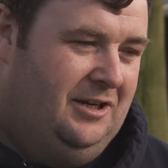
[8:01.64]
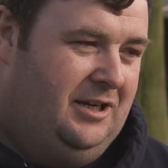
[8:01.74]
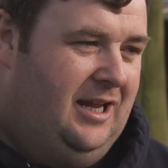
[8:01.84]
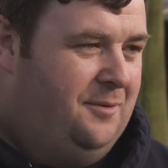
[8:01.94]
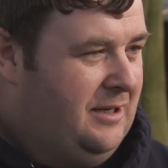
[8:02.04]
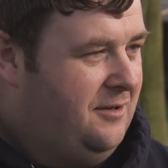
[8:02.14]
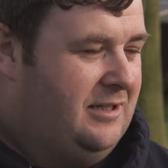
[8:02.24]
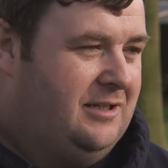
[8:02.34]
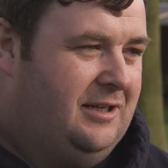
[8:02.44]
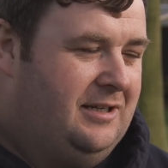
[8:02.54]
yeah,
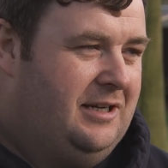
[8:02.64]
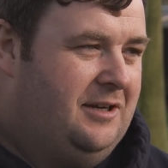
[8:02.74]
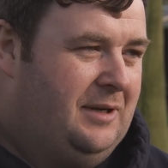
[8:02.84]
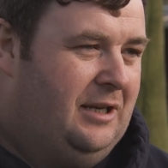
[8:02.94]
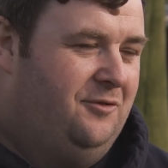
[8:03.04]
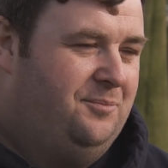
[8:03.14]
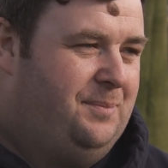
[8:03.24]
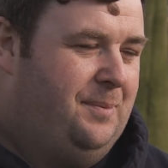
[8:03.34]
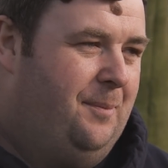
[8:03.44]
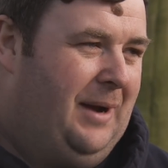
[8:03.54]
it's not, you know, I love
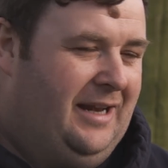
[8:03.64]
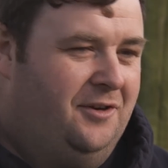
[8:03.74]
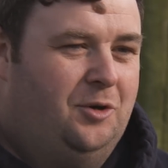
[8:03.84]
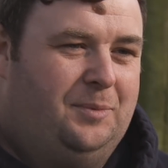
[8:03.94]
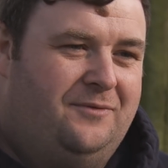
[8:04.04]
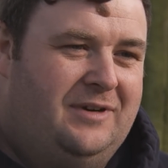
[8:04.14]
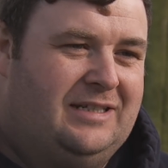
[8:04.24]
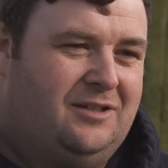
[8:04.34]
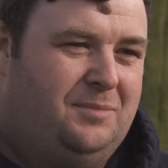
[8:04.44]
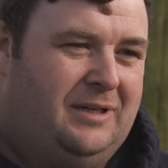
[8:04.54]
buying an open
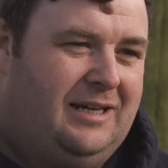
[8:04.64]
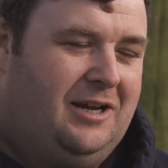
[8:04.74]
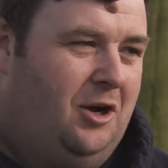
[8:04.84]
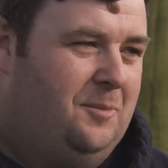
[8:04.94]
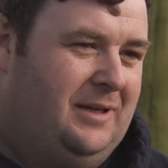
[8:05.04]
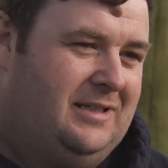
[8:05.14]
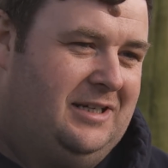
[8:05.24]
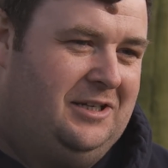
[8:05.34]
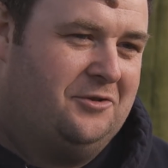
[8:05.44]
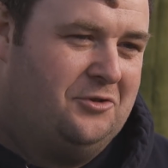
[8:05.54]
race dog, but you can't beat
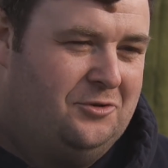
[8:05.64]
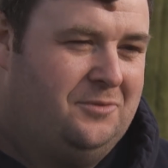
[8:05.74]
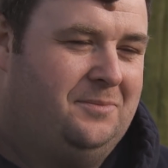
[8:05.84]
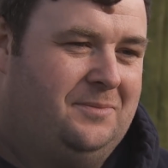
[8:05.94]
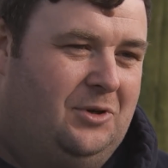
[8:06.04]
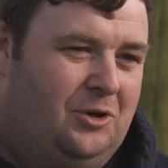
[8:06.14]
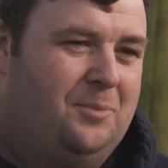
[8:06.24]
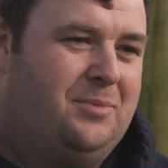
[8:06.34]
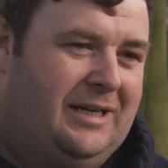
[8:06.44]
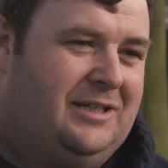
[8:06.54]
seeing your own
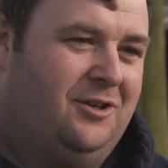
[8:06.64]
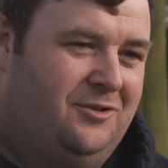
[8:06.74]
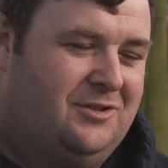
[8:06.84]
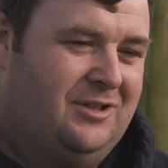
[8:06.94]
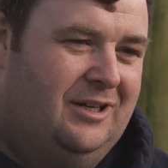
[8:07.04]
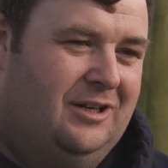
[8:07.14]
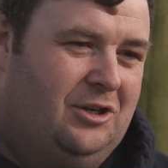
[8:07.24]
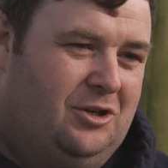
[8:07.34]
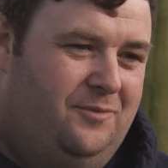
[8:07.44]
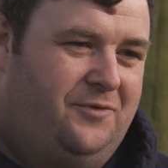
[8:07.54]
bred dogs
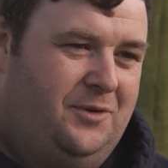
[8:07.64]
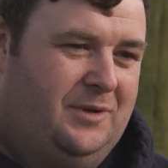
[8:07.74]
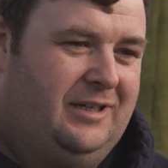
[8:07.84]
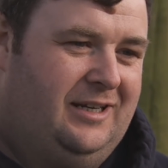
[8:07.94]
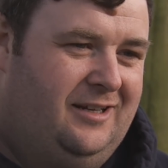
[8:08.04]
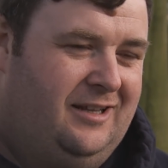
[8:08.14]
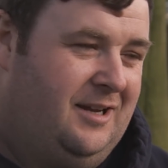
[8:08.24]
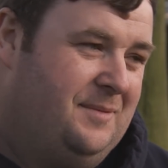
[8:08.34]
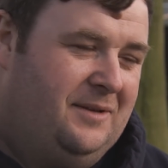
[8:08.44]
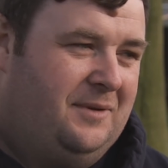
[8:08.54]
come through and gear that.
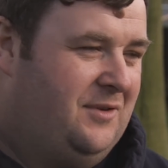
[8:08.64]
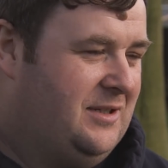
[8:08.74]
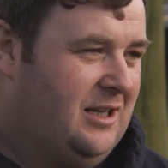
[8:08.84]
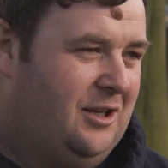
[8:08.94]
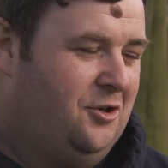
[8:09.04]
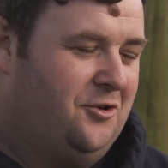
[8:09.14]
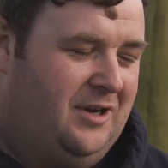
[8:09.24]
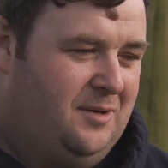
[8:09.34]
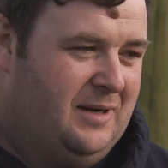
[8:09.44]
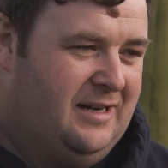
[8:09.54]
I mean, whether it's a low
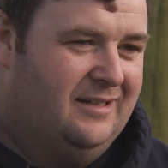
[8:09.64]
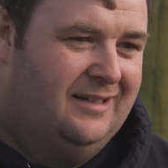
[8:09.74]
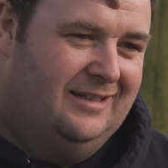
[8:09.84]
grade win